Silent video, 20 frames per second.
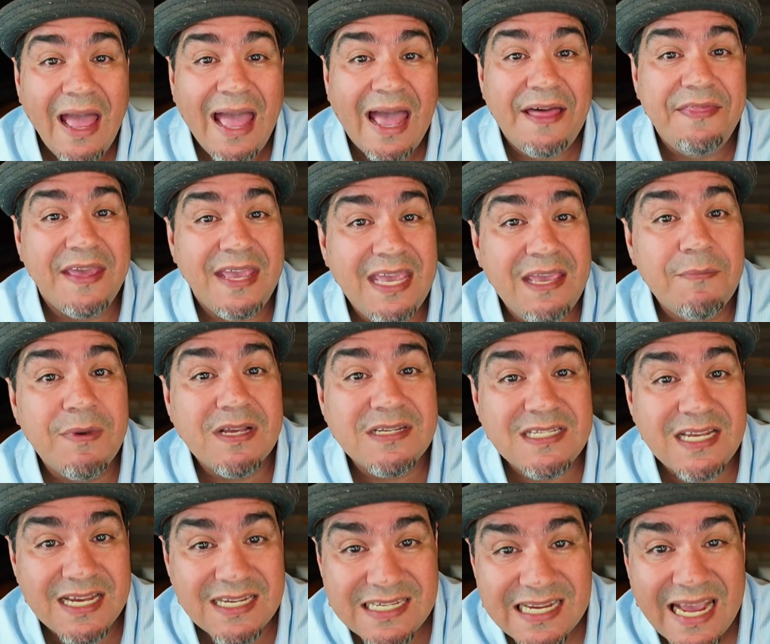and the email
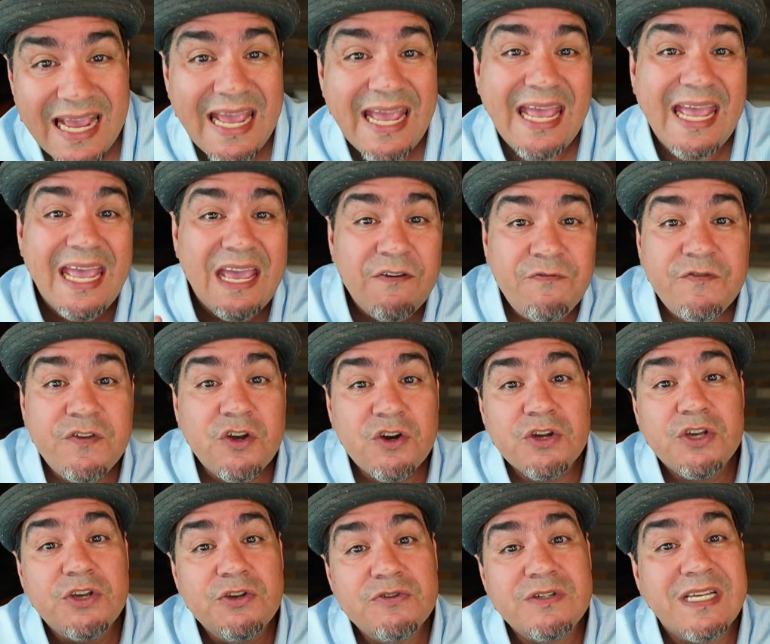says, if you're
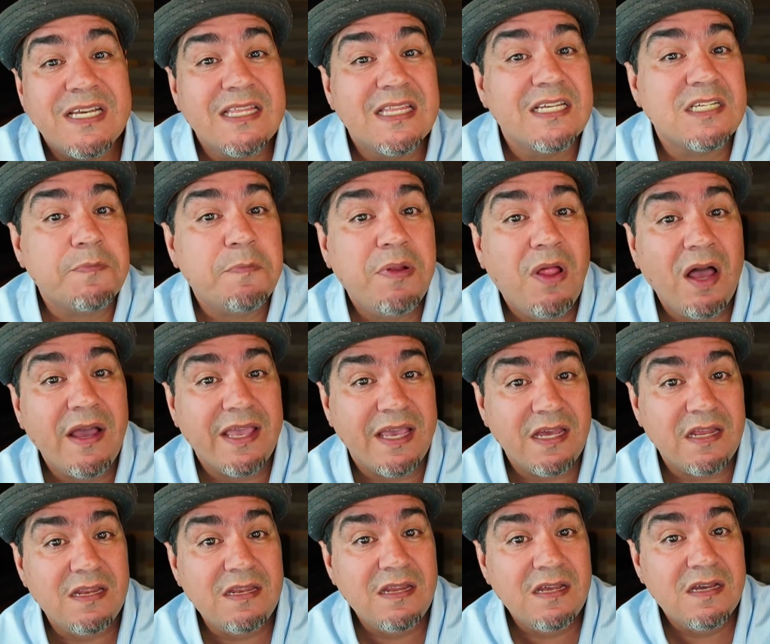using this
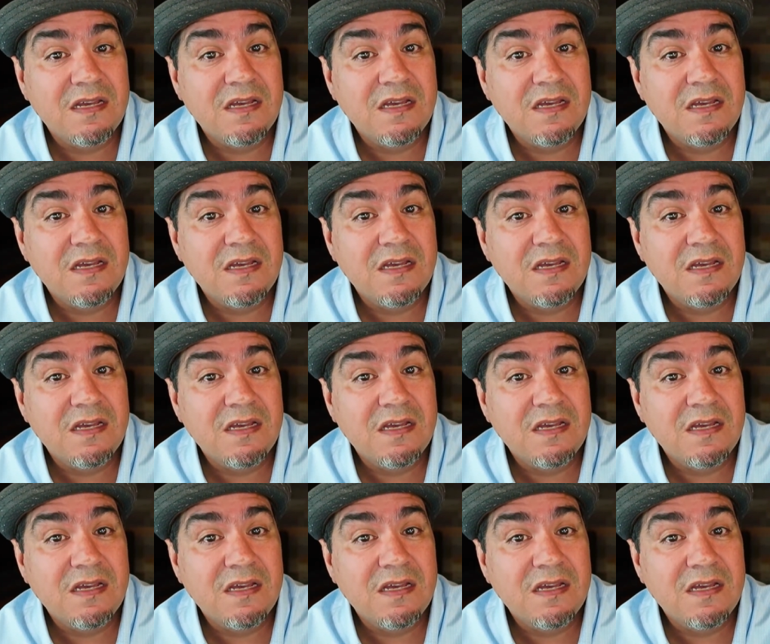plugin,